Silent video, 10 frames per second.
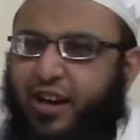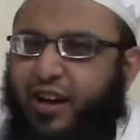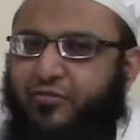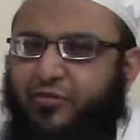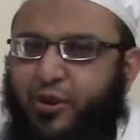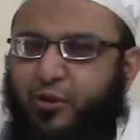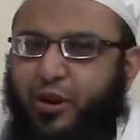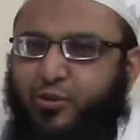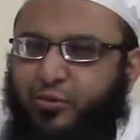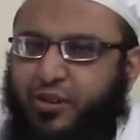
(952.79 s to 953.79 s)

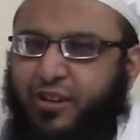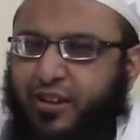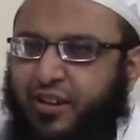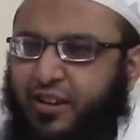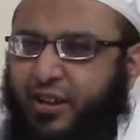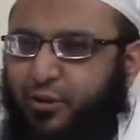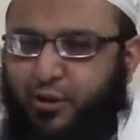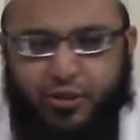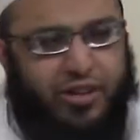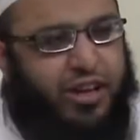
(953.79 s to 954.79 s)
Everyone will be, they will
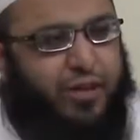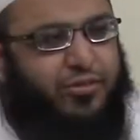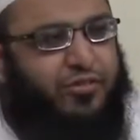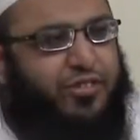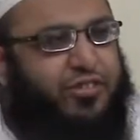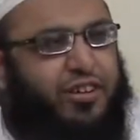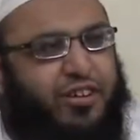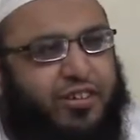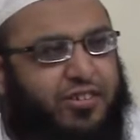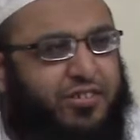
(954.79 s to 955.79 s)
know the names of the
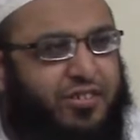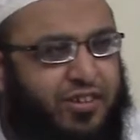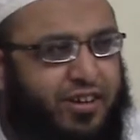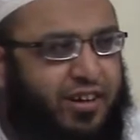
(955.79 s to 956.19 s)
singers